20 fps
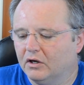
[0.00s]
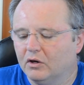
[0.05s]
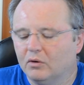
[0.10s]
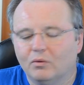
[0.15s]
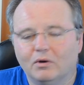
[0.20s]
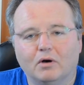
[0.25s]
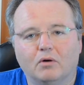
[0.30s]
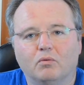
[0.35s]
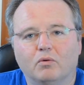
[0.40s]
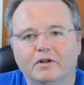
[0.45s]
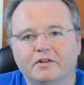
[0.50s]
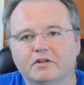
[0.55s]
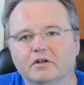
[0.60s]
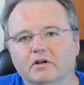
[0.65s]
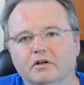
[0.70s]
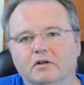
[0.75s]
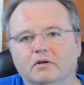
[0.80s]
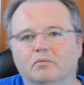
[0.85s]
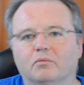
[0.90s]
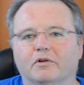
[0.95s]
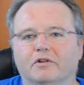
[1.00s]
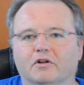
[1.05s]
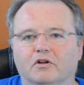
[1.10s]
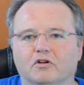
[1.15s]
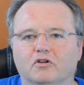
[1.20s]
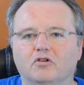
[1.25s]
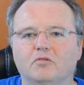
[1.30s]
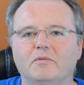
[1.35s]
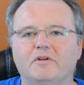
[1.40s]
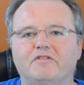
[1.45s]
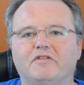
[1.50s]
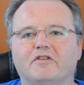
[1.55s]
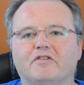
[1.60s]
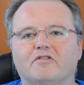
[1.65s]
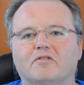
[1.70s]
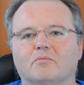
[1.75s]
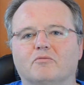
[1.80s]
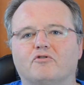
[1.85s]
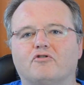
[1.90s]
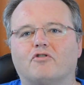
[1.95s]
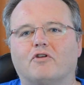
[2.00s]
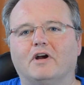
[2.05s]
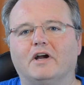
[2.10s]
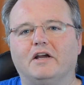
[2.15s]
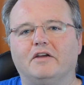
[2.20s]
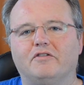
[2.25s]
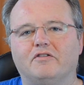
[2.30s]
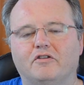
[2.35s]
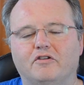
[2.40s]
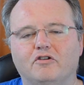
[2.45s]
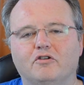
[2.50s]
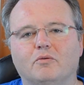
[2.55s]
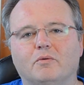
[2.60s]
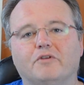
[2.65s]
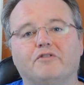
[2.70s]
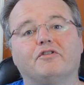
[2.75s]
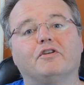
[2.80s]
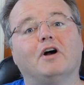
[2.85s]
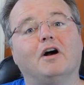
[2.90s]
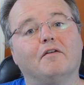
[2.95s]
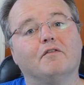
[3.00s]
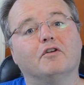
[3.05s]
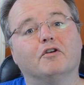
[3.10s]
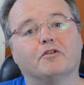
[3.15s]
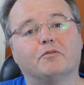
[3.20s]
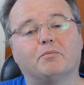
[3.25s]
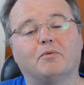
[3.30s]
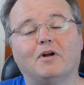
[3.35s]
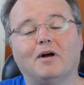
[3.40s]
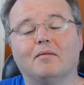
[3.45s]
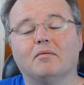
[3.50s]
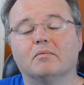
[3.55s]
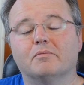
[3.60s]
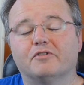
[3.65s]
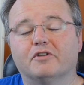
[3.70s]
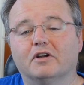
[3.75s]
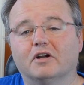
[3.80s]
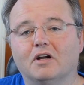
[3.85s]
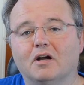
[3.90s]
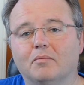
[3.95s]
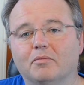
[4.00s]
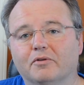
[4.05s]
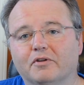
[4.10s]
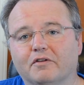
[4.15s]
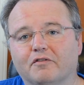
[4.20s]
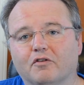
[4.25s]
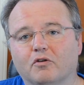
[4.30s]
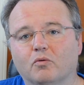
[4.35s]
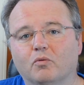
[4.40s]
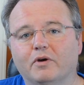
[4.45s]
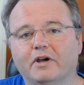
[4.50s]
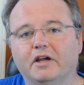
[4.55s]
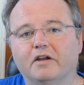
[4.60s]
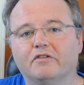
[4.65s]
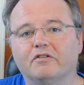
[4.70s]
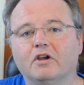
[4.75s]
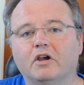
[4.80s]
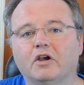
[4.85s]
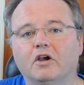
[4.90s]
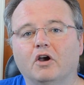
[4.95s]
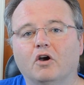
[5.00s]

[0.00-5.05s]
Well, what the Luma system tries to do is solve those problems in a couple different ways.